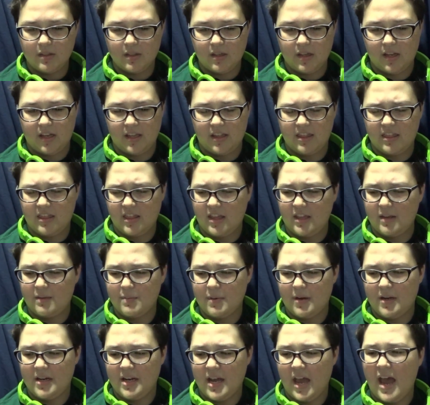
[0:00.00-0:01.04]
I think
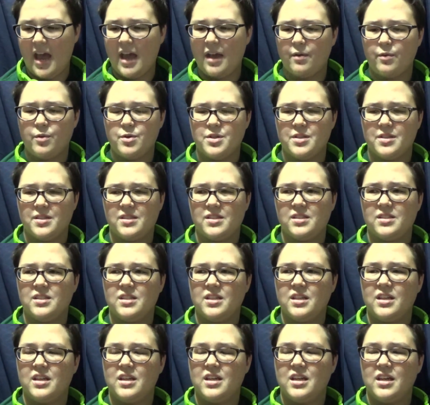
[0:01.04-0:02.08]
my dad was
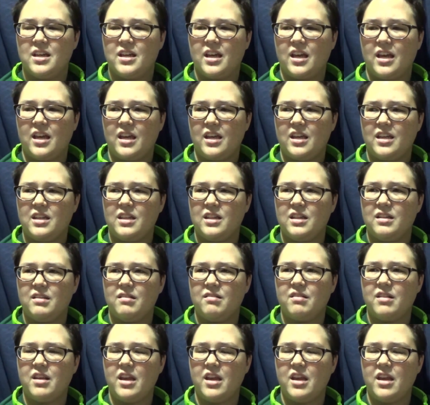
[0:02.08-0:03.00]
in